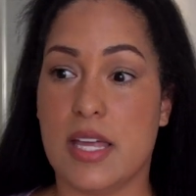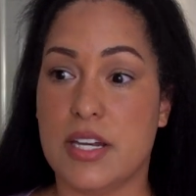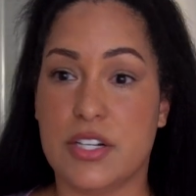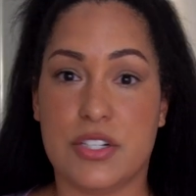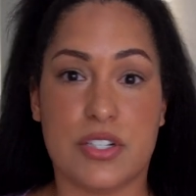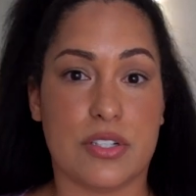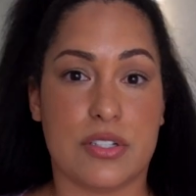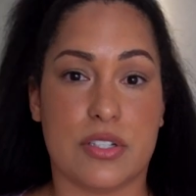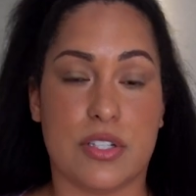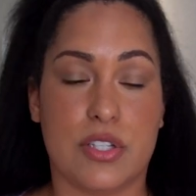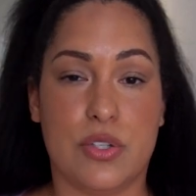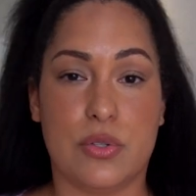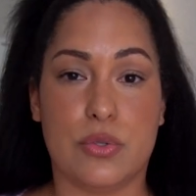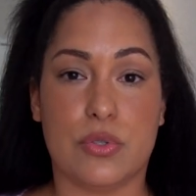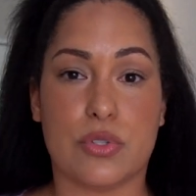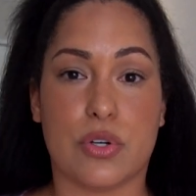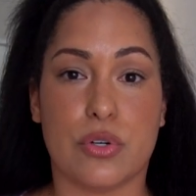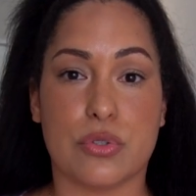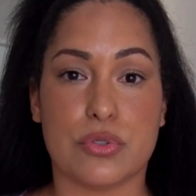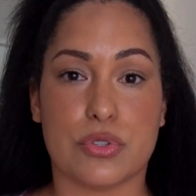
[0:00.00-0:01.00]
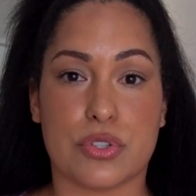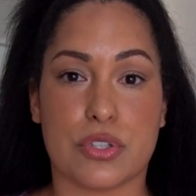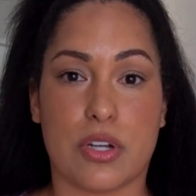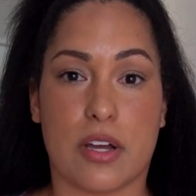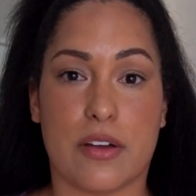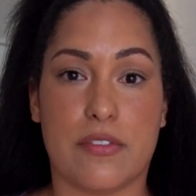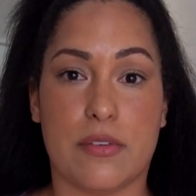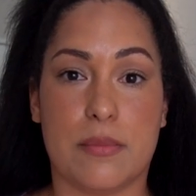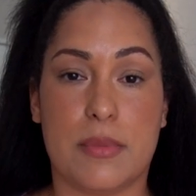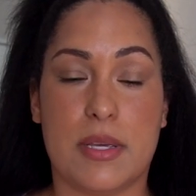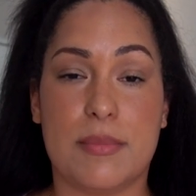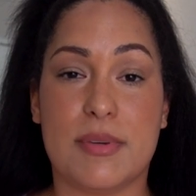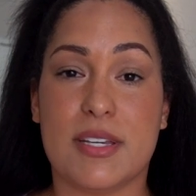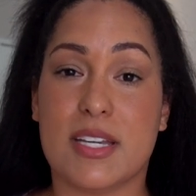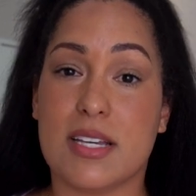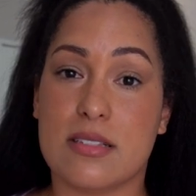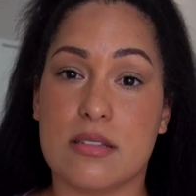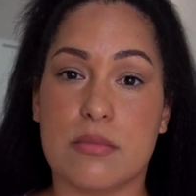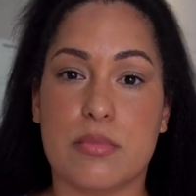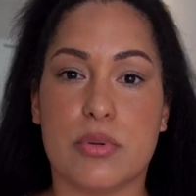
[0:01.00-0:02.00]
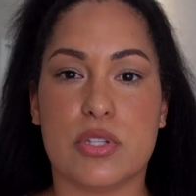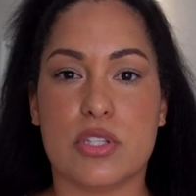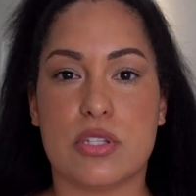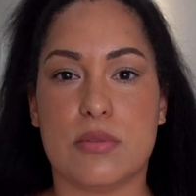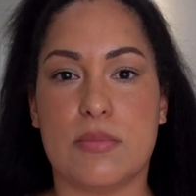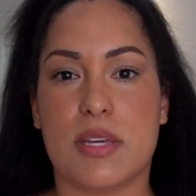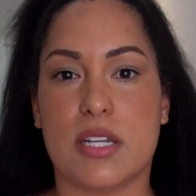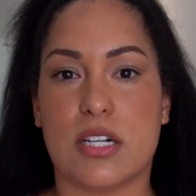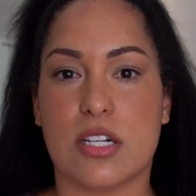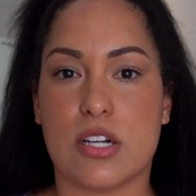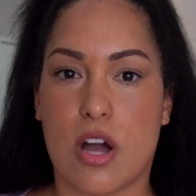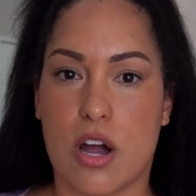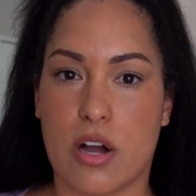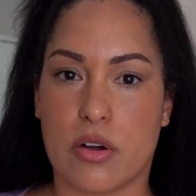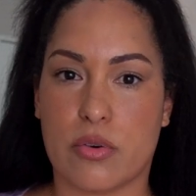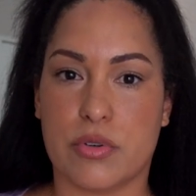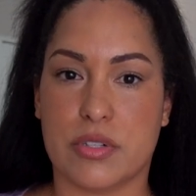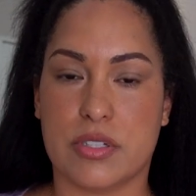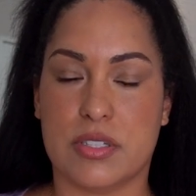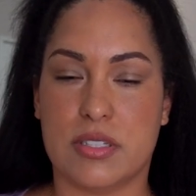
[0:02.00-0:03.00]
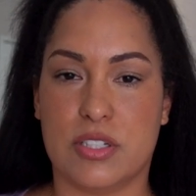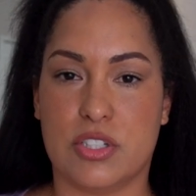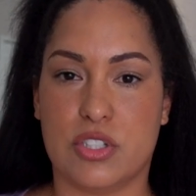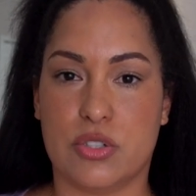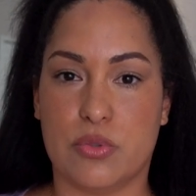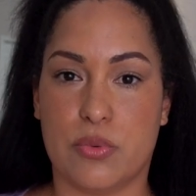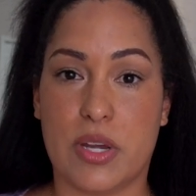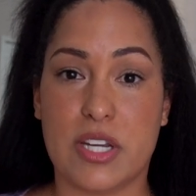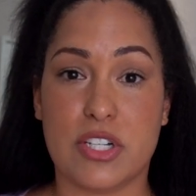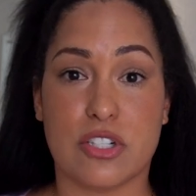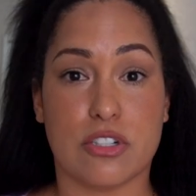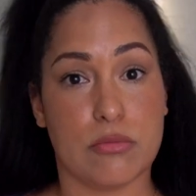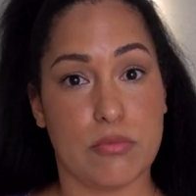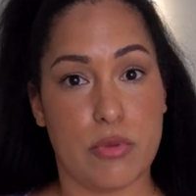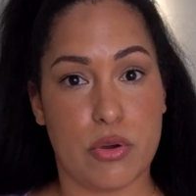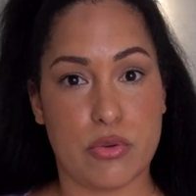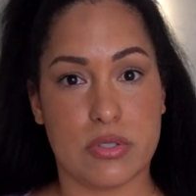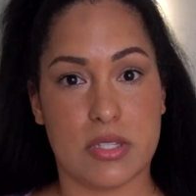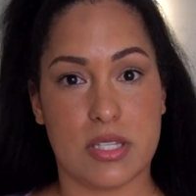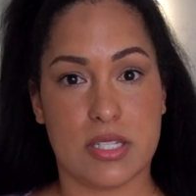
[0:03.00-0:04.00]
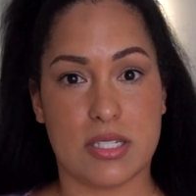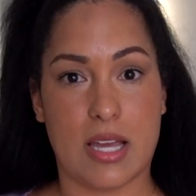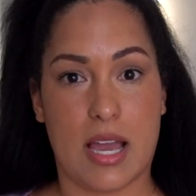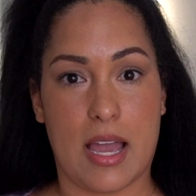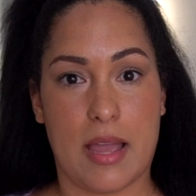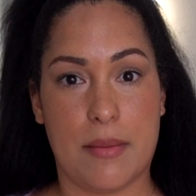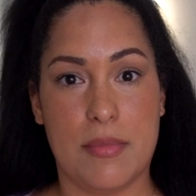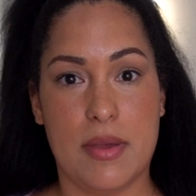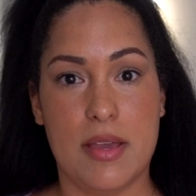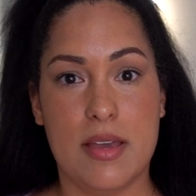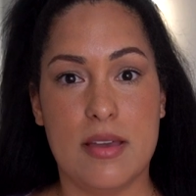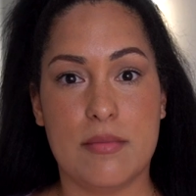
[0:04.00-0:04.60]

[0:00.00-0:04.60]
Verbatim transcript: And it's just a huge culture shock for me because it puts me in an awkward situation most of the time.